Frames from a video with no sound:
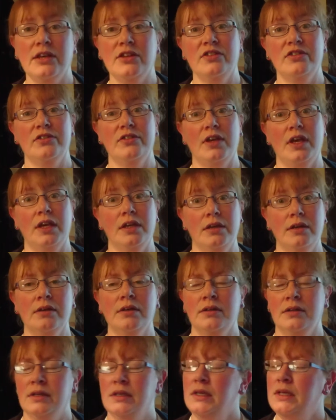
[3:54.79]
say
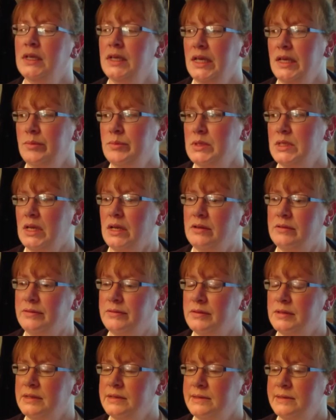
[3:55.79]
himself.
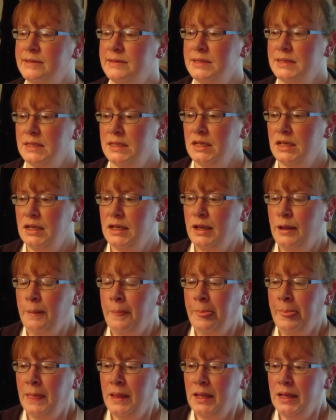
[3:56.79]

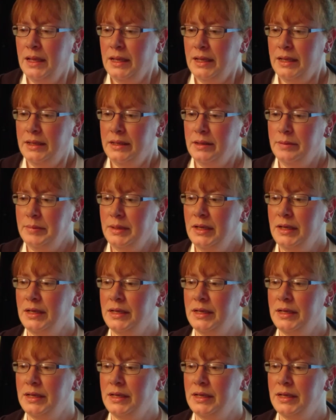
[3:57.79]
Then